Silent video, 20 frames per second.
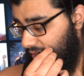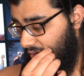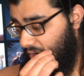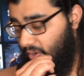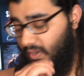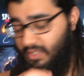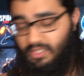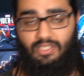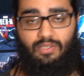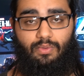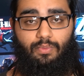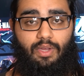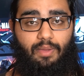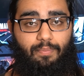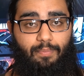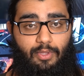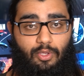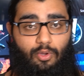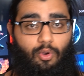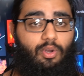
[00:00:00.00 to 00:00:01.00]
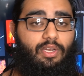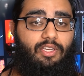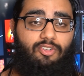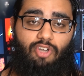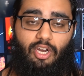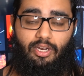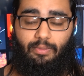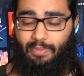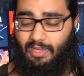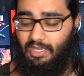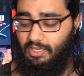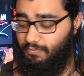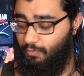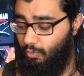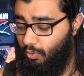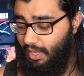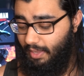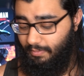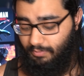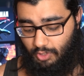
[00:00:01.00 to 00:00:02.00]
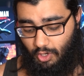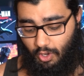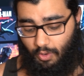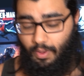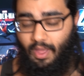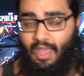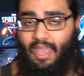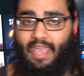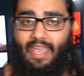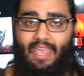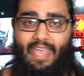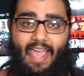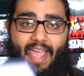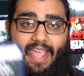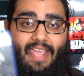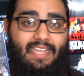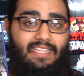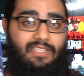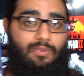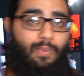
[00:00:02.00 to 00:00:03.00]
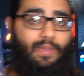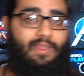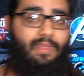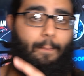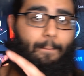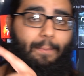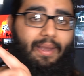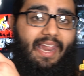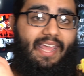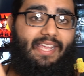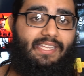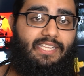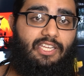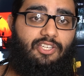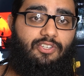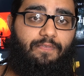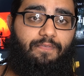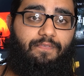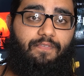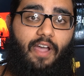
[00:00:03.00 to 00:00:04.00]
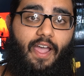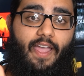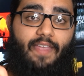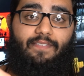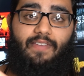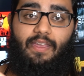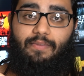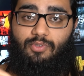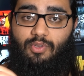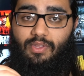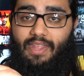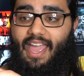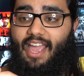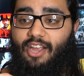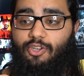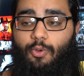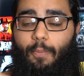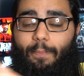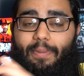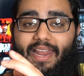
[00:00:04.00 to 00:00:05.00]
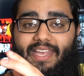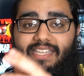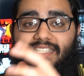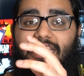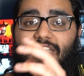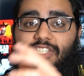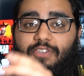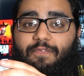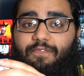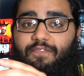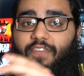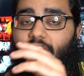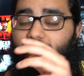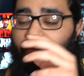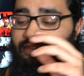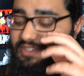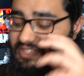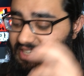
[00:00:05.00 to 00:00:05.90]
no, it doesn't work, but you're only trying PS4 games, no, it's with the PlayStation 5 games, so the actual PlayStation 5